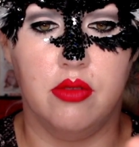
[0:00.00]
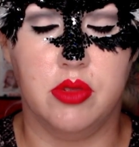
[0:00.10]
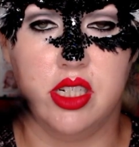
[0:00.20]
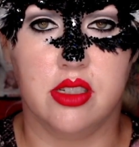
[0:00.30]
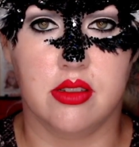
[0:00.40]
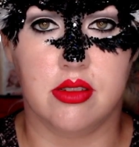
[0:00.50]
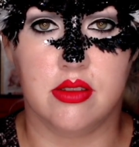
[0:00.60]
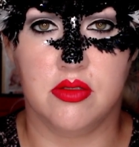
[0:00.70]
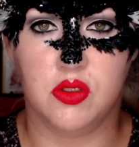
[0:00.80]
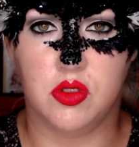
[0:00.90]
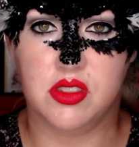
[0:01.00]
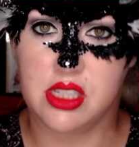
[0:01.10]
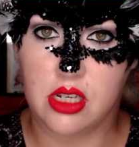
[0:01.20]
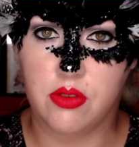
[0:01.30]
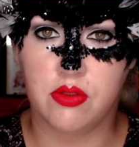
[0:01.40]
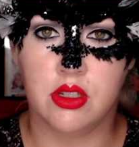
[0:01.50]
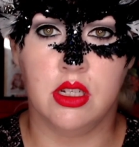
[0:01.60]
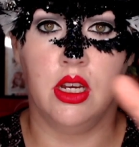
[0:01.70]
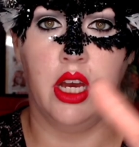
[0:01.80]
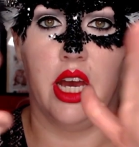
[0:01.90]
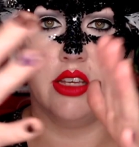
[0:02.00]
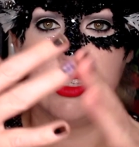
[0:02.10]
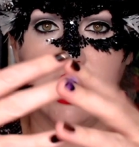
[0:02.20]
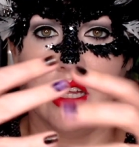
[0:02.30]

it's stiff. It's not